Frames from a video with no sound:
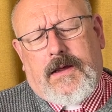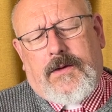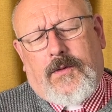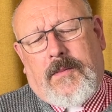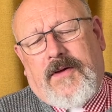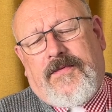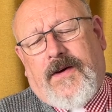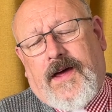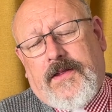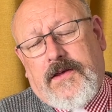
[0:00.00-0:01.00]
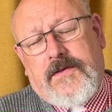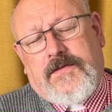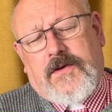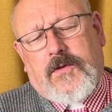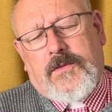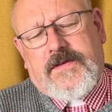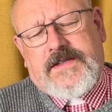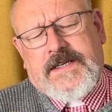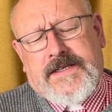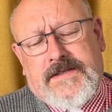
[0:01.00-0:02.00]
what my father used to call
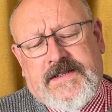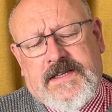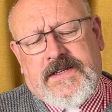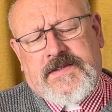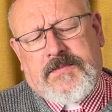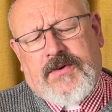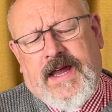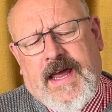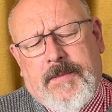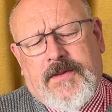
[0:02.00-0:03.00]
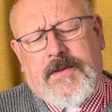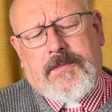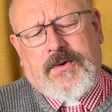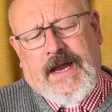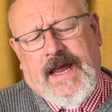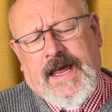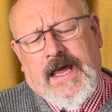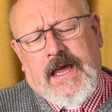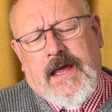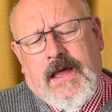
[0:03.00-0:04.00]
the sinner's prayer, but the prayer
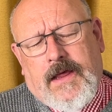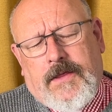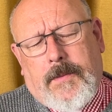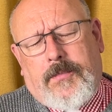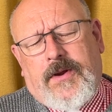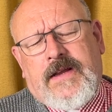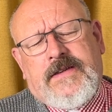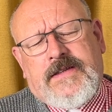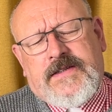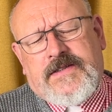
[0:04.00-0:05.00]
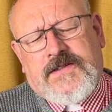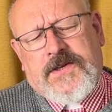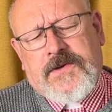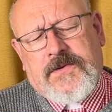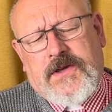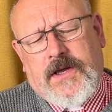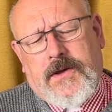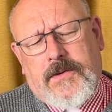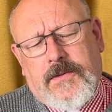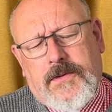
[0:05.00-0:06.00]
that brings us to you.